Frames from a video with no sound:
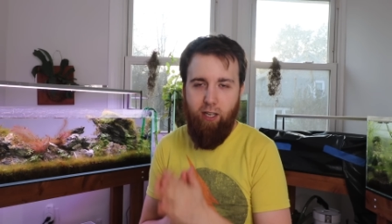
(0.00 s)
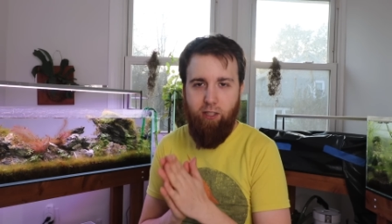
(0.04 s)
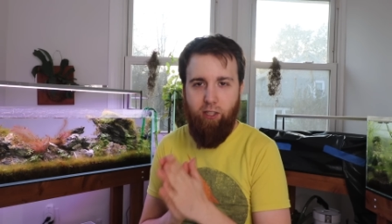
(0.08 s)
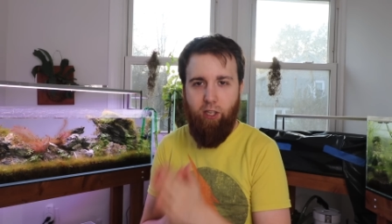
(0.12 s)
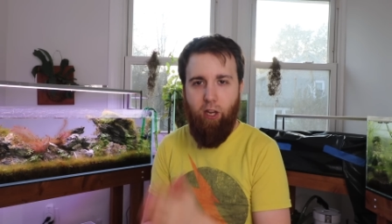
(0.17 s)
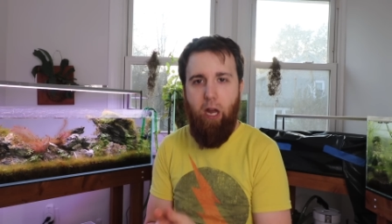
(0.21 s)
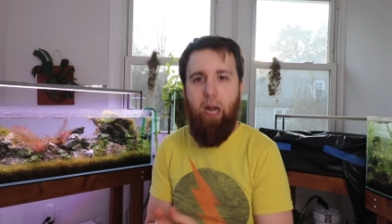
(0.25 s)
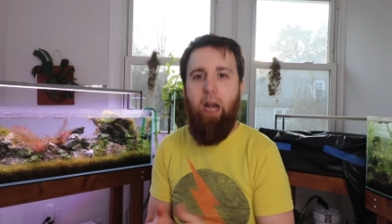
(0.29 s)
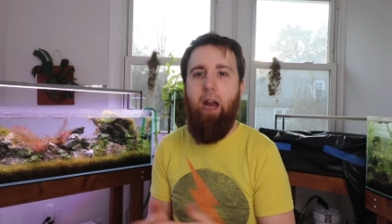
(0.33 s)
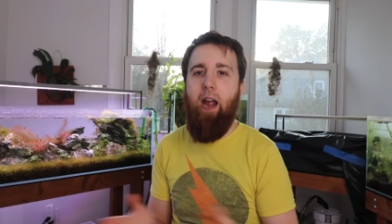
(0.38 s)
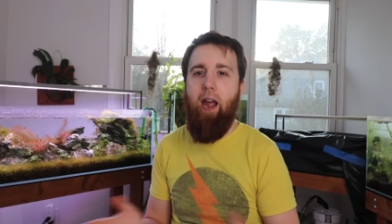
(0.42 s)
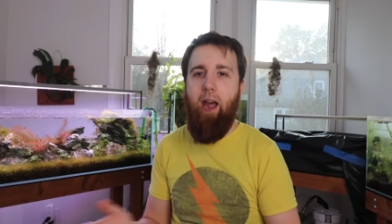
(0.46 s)
It's
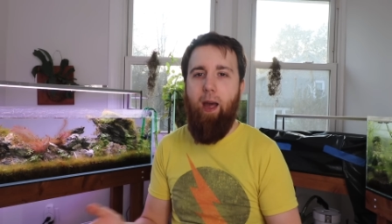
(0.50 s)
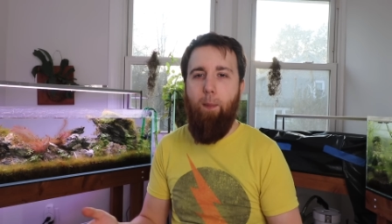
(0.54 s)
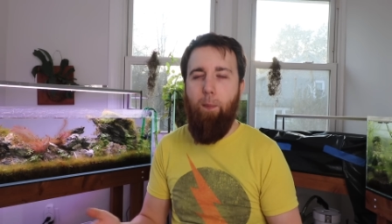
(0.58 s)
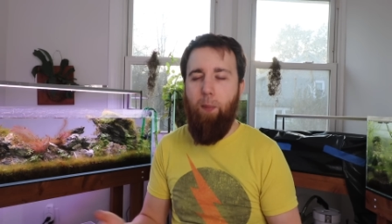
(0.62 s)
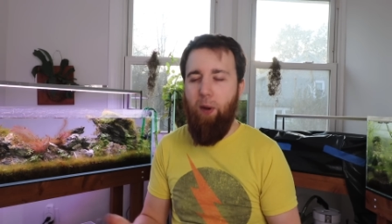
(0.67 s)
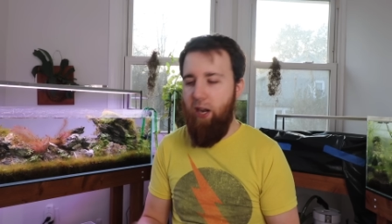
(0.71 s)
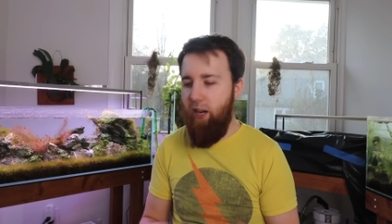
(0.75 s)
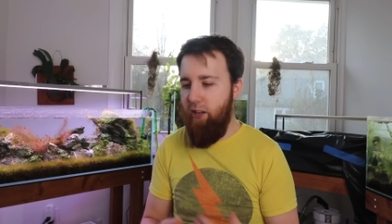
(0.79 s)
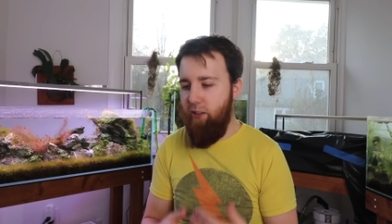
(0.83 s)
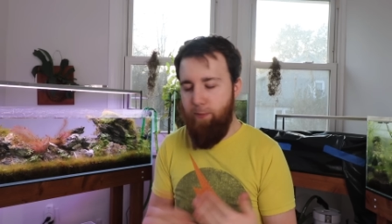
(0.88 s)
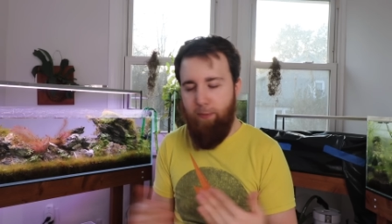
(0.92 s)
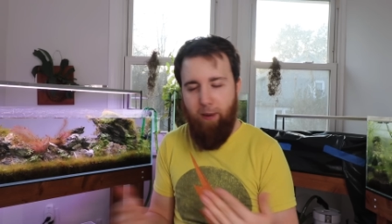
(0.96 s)
going to
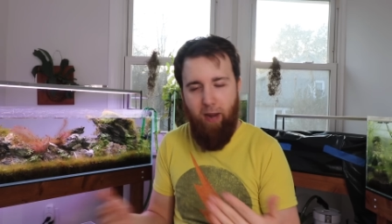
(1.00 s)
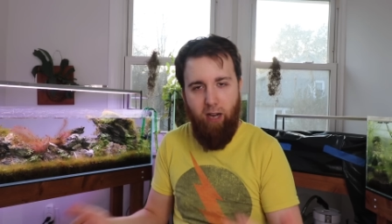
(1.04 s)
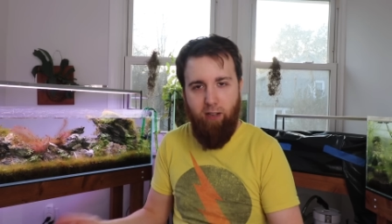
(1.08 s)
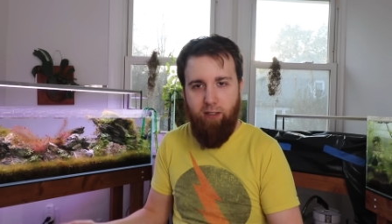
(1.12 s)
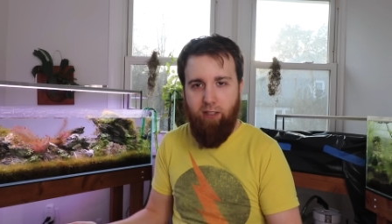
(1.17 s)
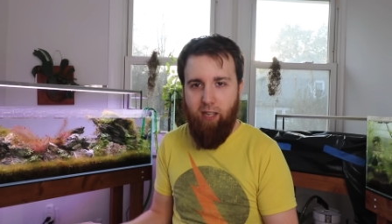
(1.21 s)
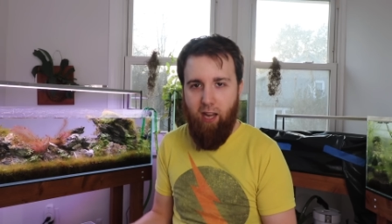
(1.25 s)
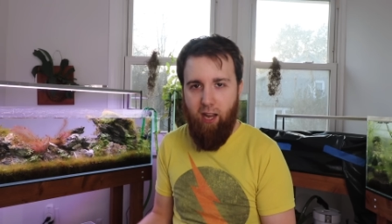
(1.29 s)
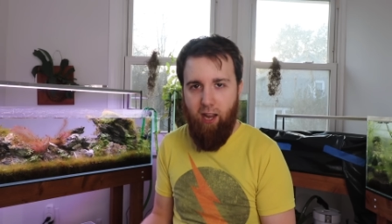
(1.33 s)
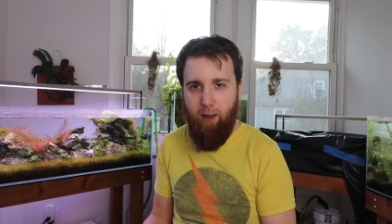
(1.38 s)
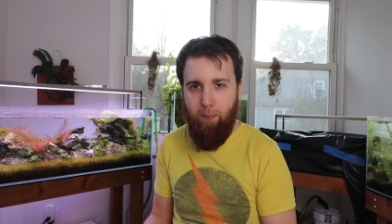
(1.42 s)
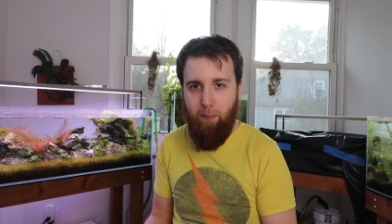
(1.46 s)
happen. It's
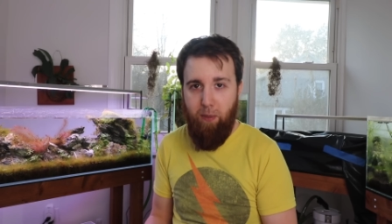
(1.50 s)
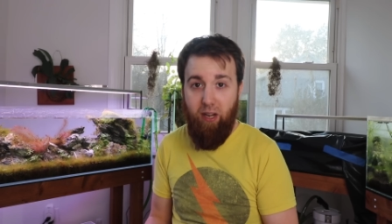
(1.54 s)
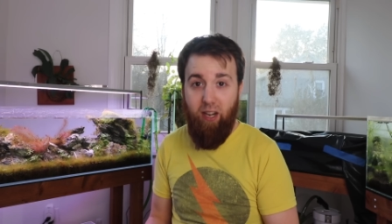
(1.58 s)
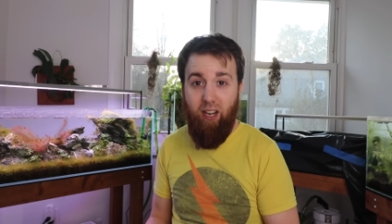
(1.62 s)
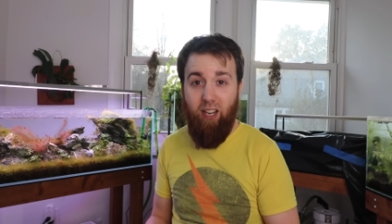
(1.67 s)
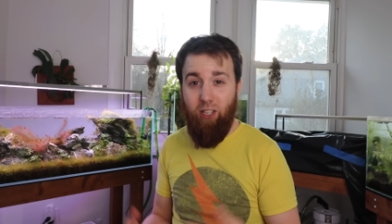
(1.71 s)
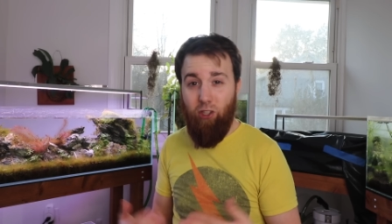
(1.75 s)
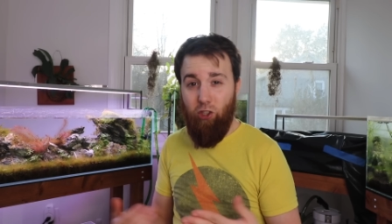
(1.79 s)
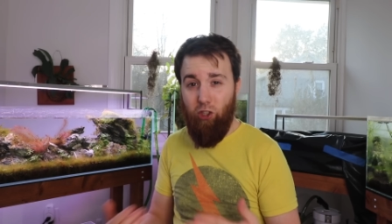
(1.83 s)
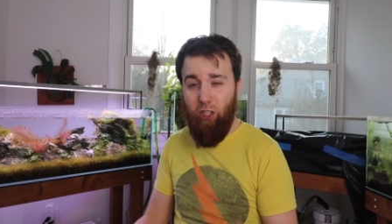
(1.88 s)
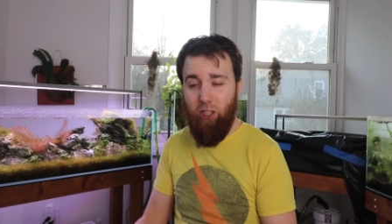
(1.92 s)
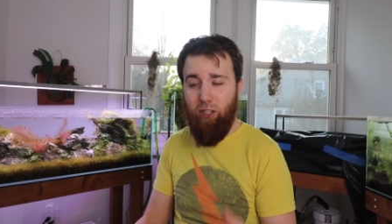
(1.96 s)
bound to happen.
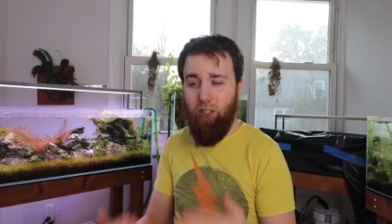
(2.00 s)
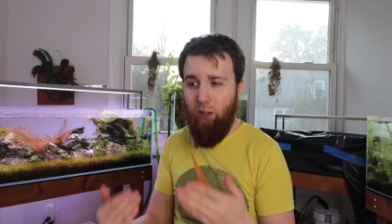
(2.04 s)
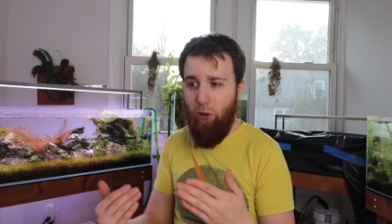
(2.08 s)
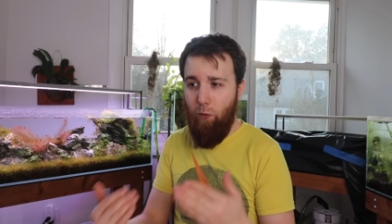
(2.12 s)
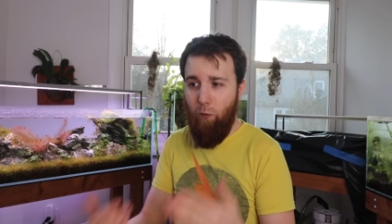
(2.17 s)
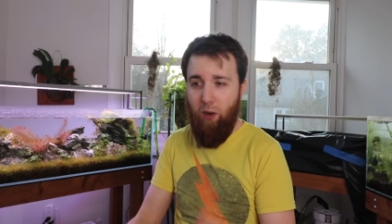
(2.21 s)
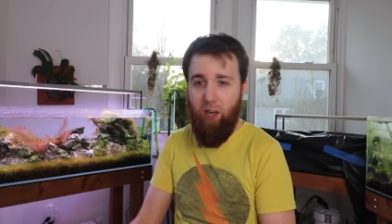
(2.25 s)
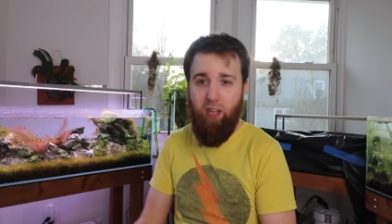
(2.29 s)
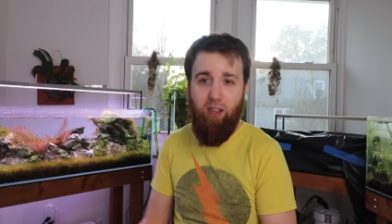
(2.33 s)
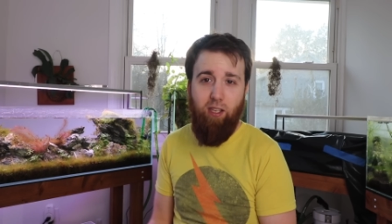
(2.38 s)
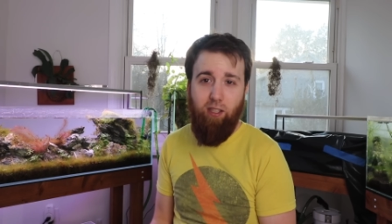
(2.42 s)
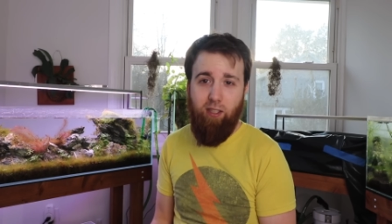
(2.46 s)
It's just the
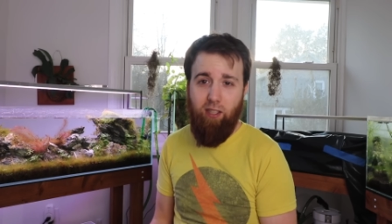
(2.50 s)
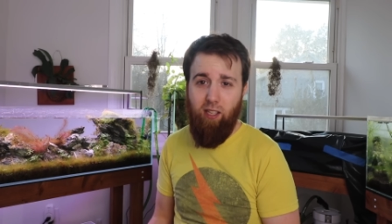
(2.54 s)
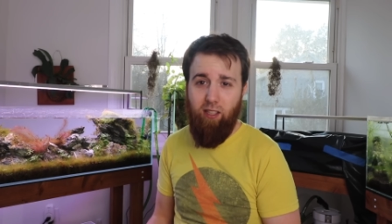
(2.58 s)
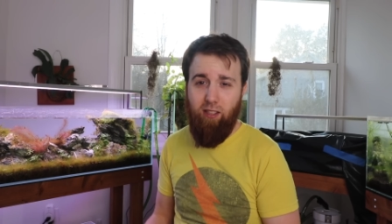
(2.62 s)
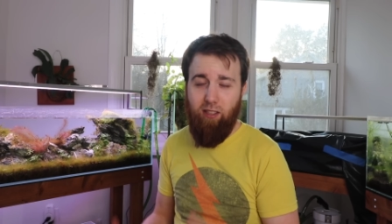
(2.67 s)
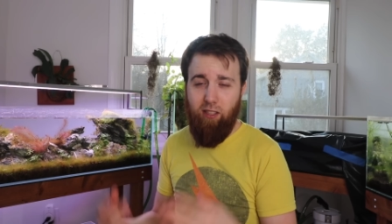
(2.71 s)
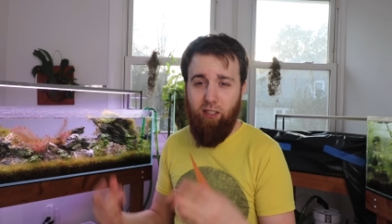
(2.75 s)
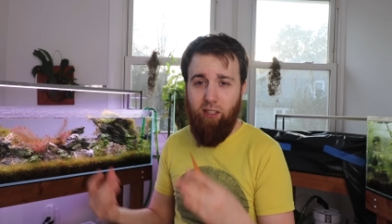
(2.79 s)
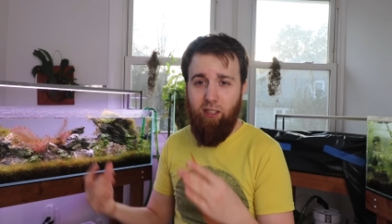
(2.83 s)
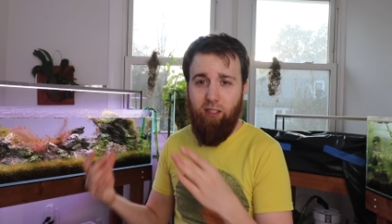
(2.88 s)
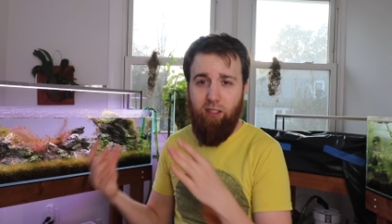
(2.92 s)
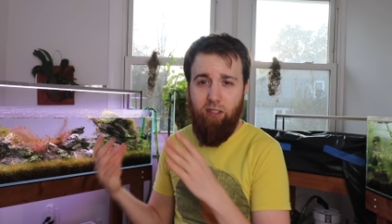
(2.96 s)
way this
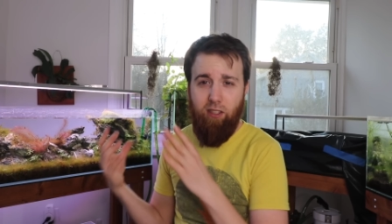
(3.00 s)
is.